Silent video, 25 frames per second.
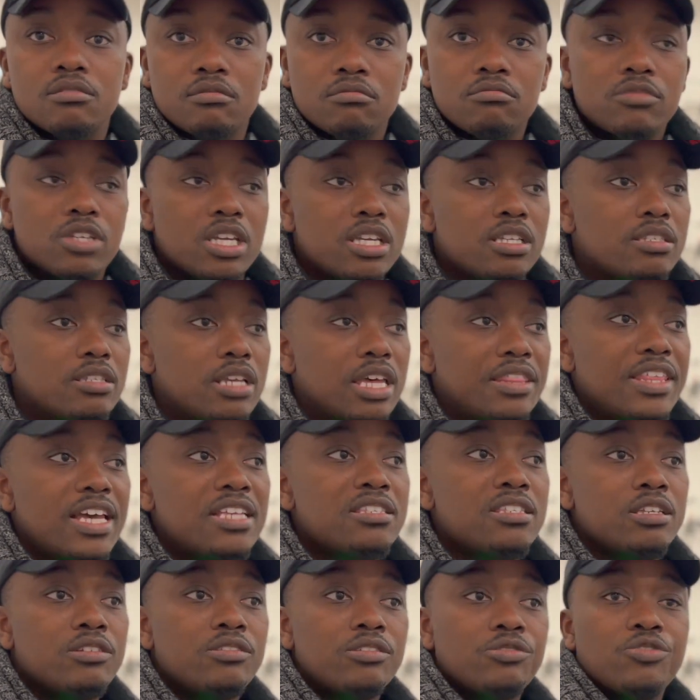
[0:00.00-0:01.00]
and that's
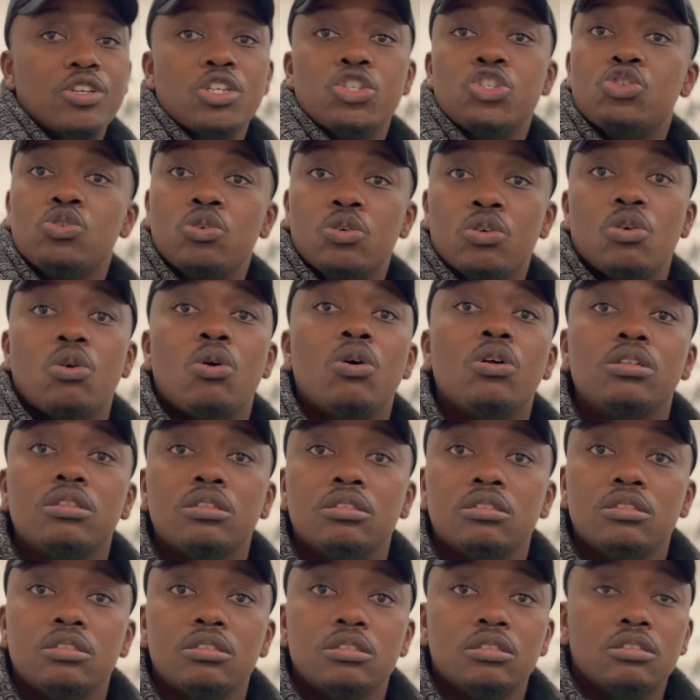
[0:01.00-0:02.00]
the eventual goal,
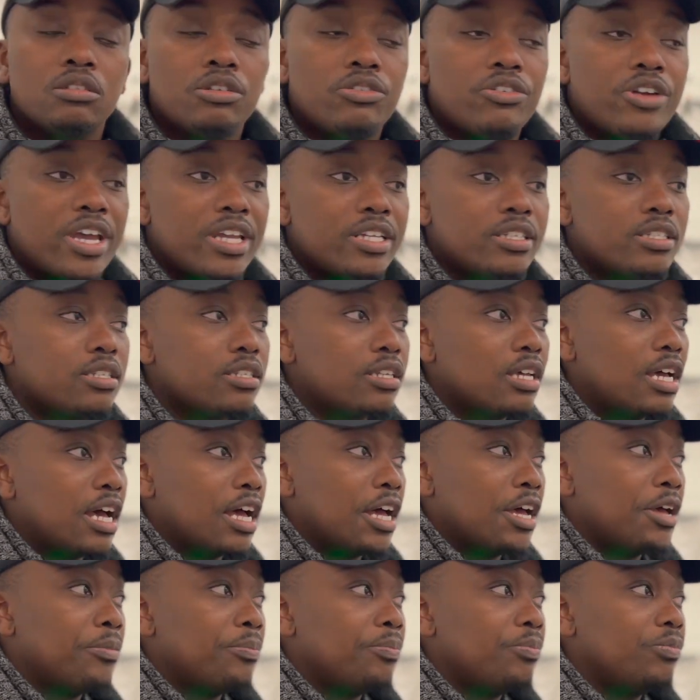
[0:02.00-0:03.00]
right?
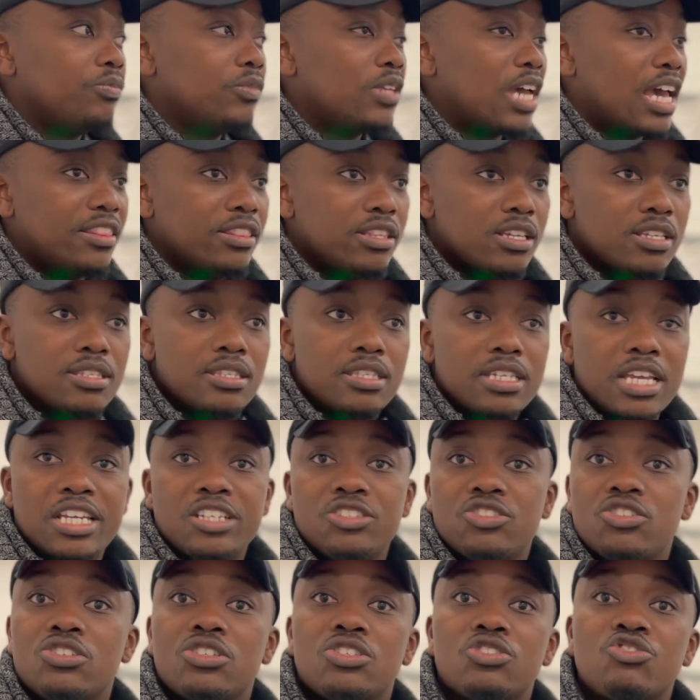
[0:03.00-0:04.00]
At this stage,
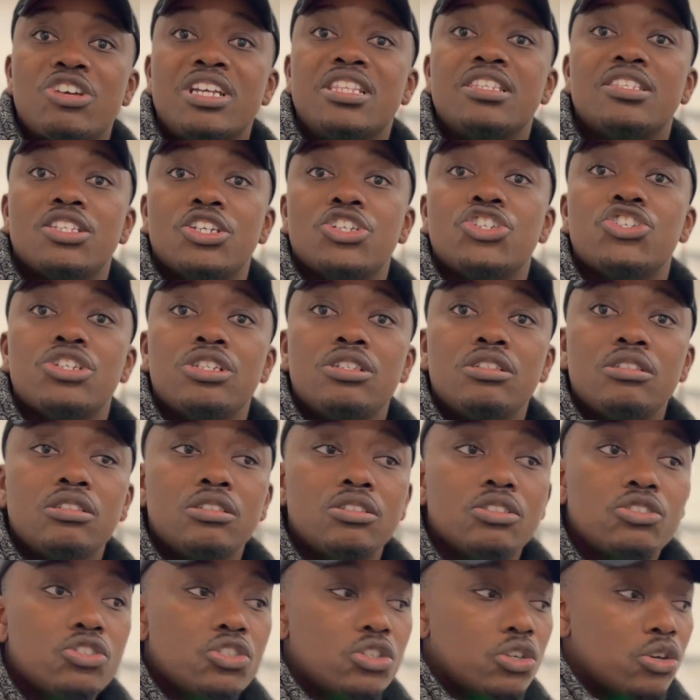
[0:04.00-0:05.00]
it's transition
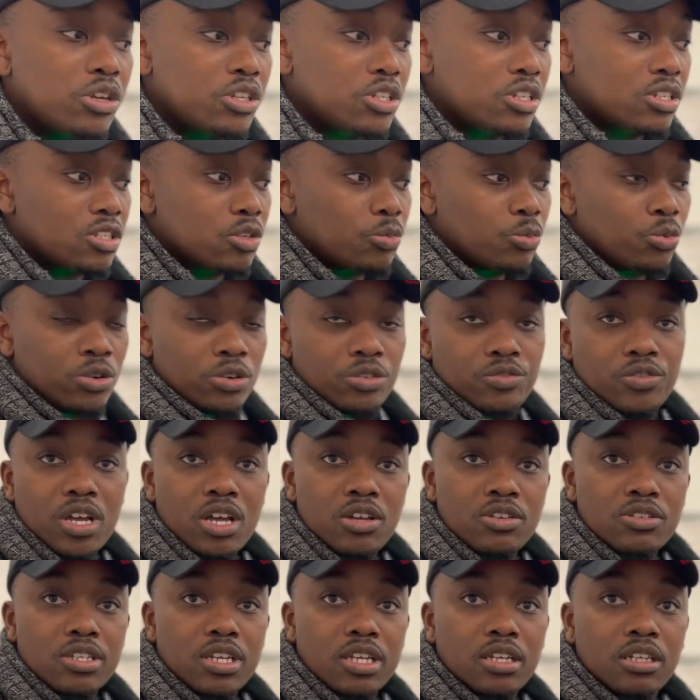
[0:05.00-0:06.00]
to go into supportive
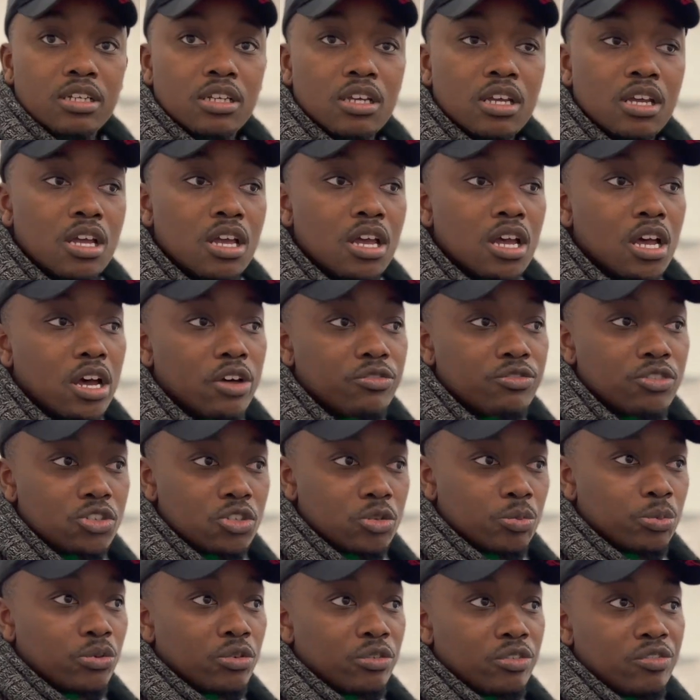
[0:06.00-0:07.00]
housing. After
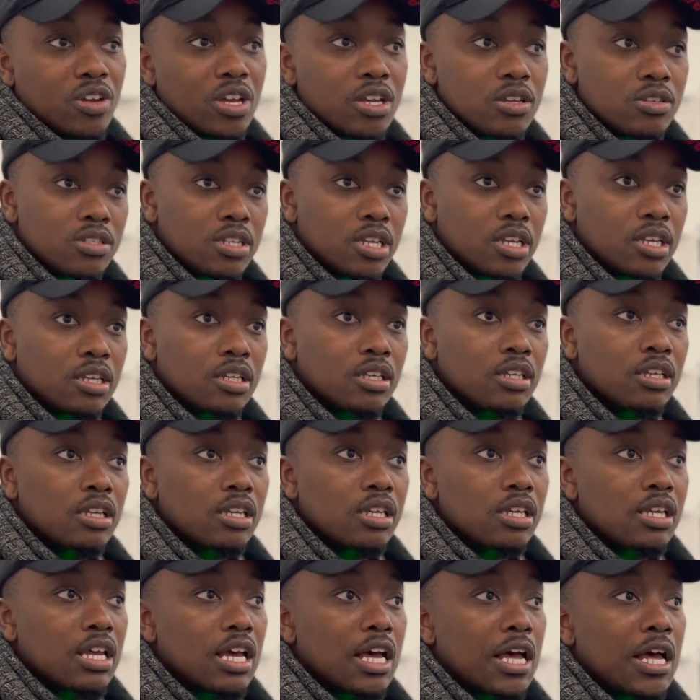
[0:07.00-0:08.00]
supportive housing,
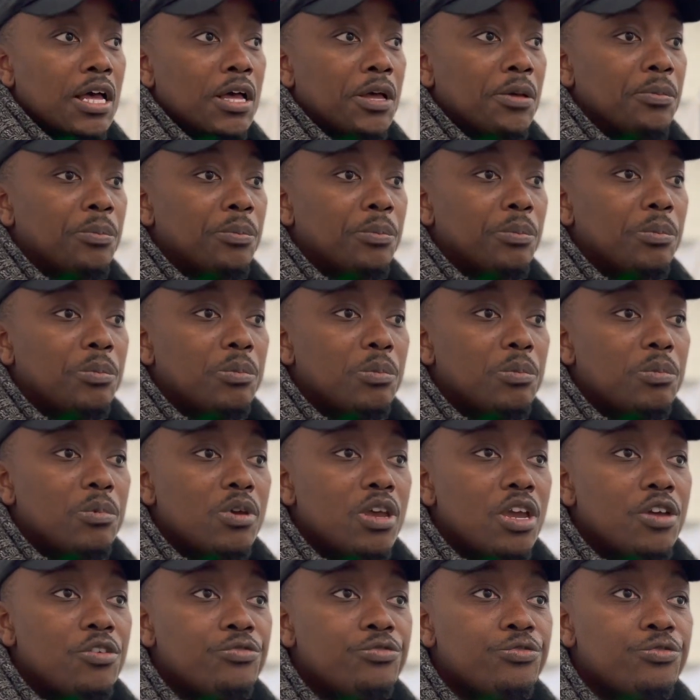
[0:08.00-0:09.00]

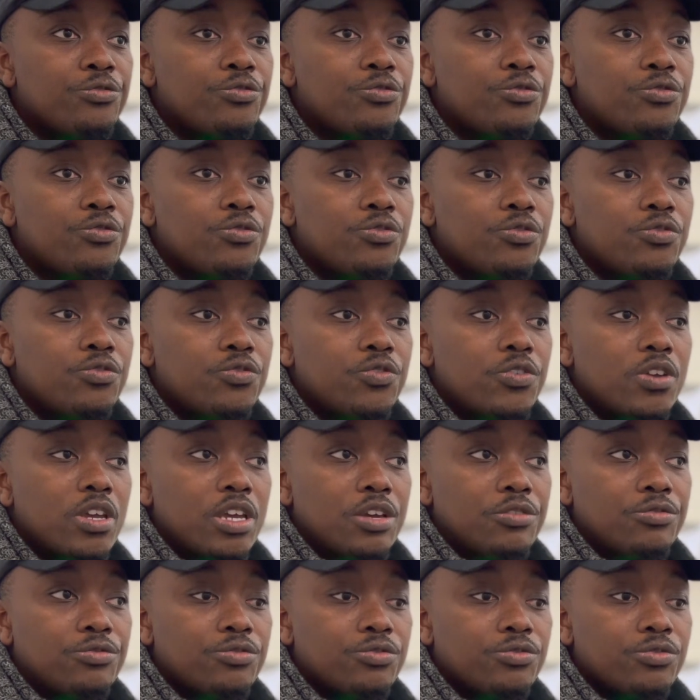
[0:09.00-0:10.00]
if
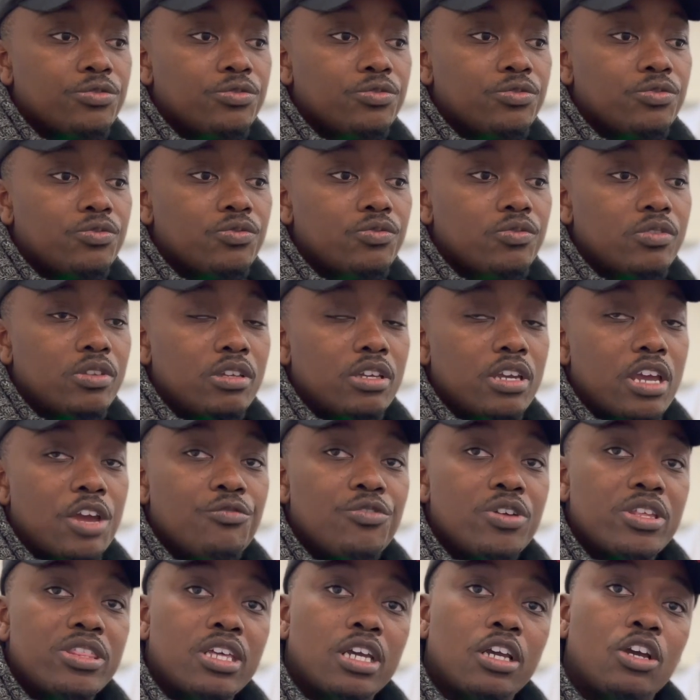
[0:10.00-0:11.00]

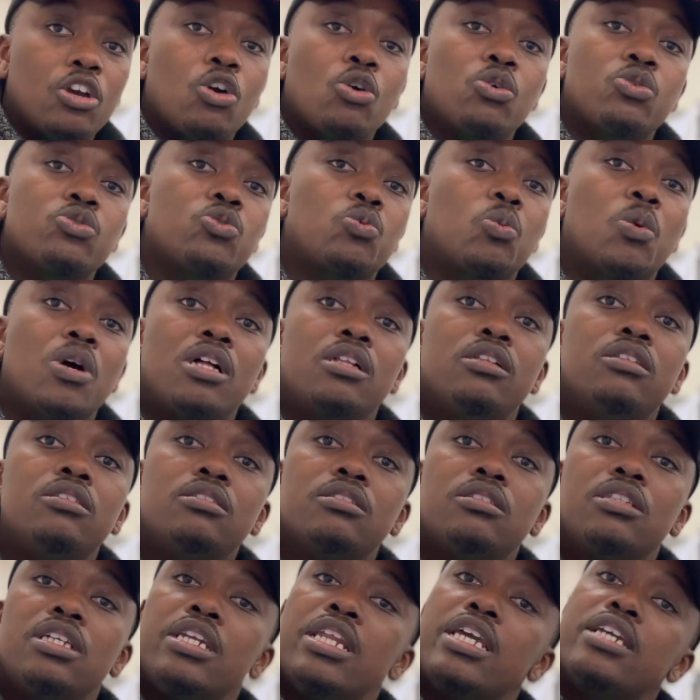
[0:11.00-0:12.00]
everything goes well,
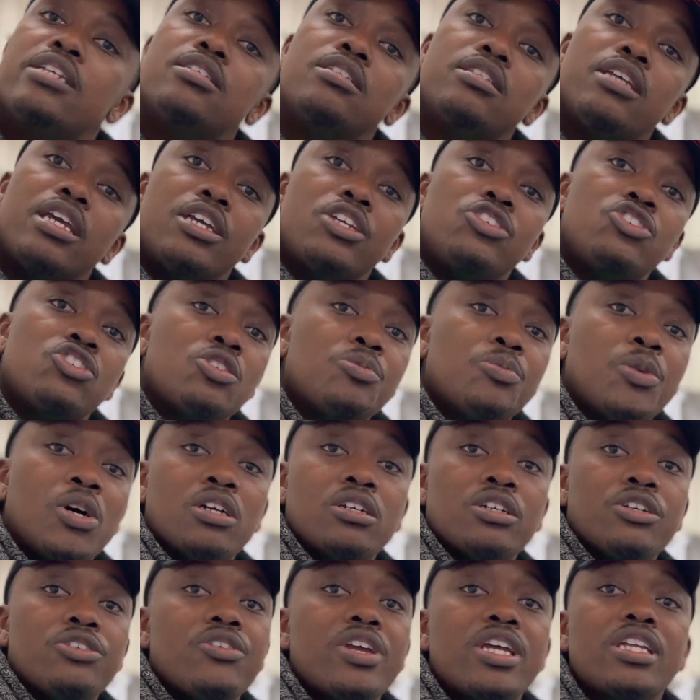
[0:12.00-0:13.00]
the next stage is
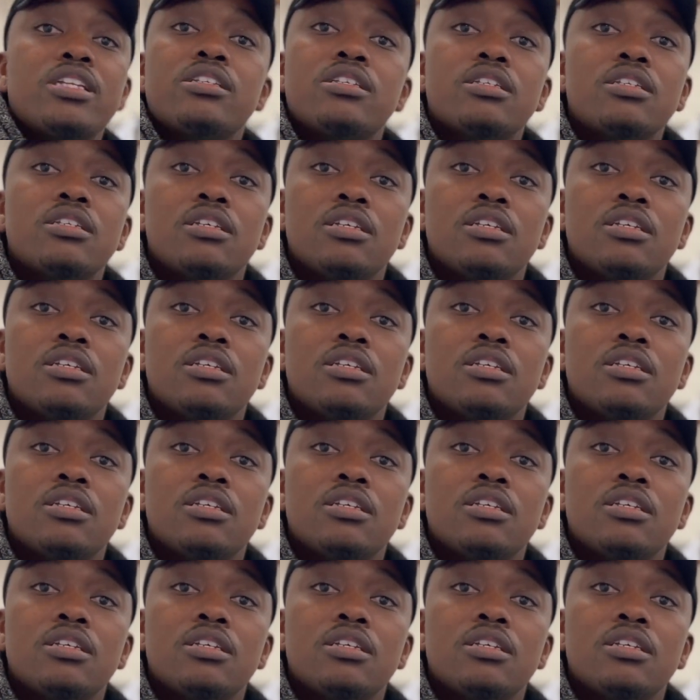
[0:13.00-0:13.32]
market rent.